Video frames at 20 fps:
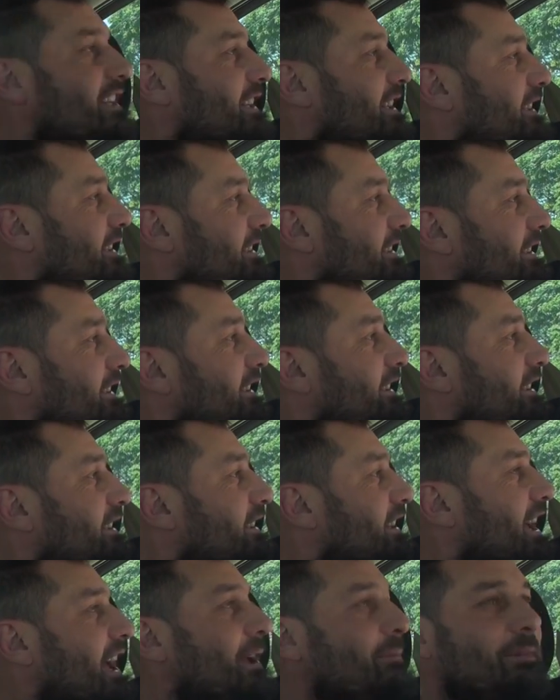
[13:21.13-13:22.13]

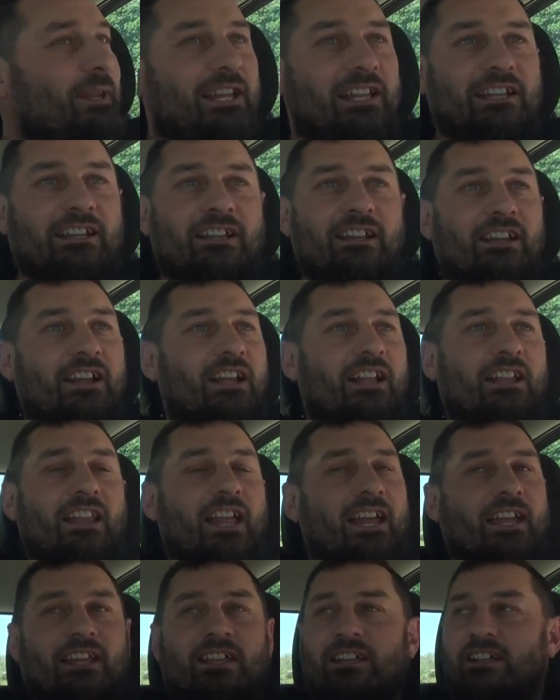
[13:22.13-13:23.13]
I mean,
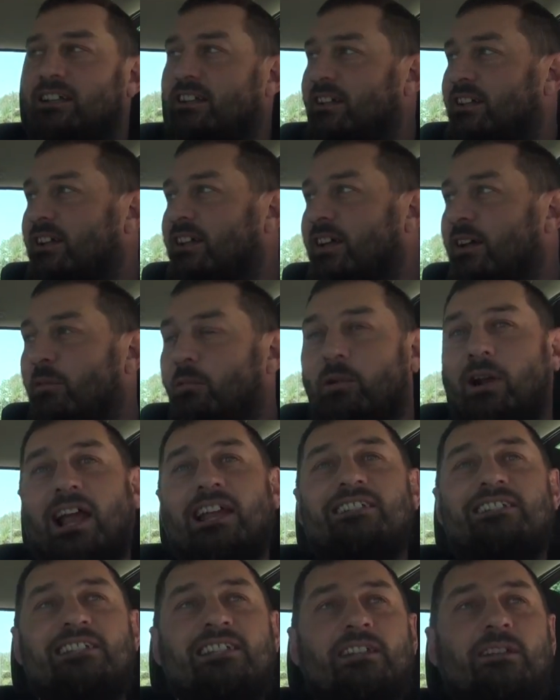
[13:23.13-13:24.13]
like when
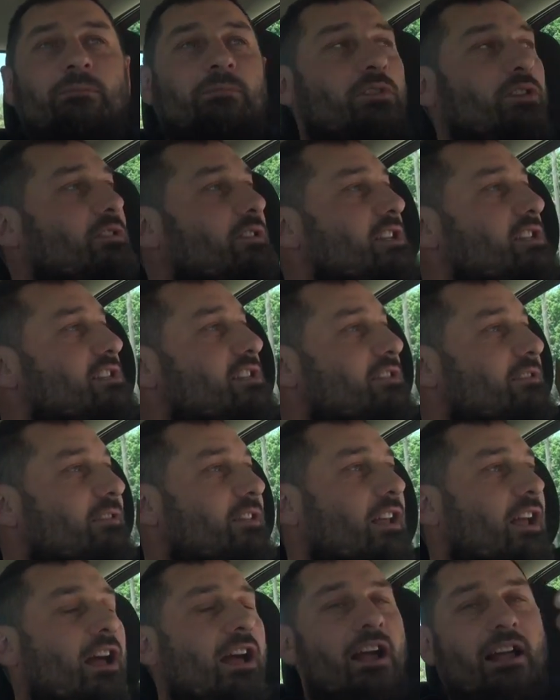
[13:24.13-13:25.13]
I see him do this,
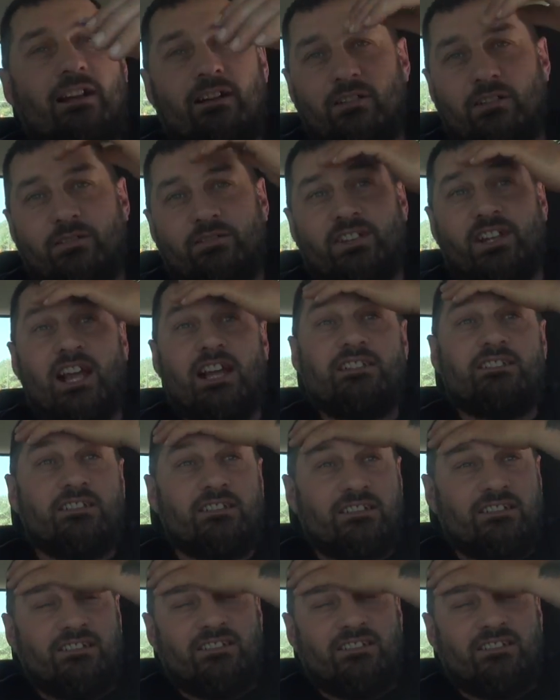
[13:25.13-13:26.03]
I don't know if you guys,